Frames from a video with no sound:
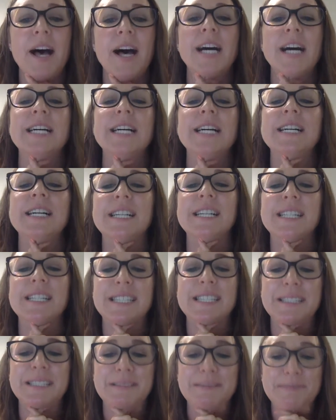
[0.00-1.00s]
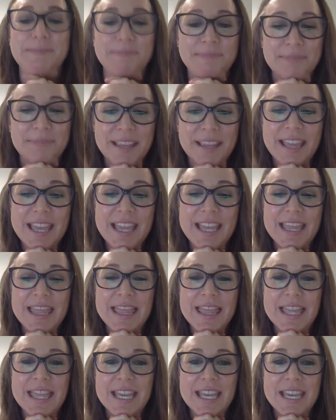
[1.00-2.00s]
And
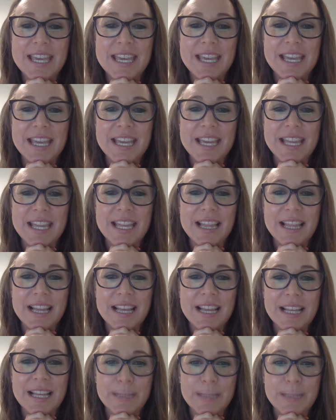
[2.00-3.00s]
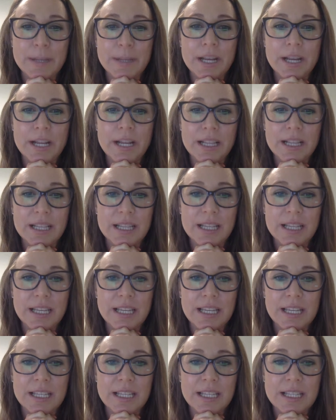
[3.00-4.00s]
then last but not
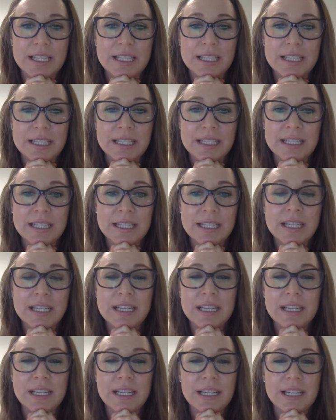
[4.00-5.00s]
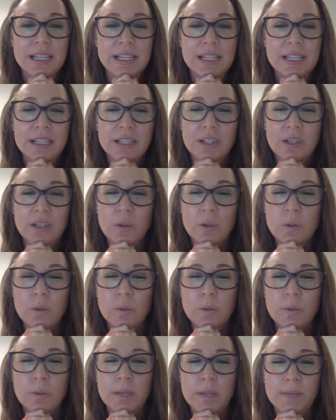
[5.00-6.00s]
least, go
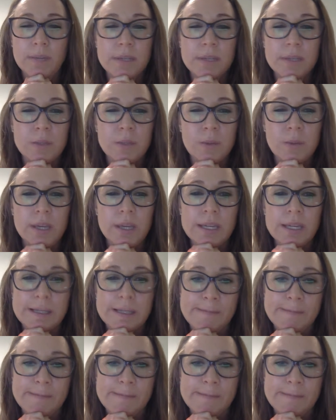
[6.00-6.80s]
swimming this week.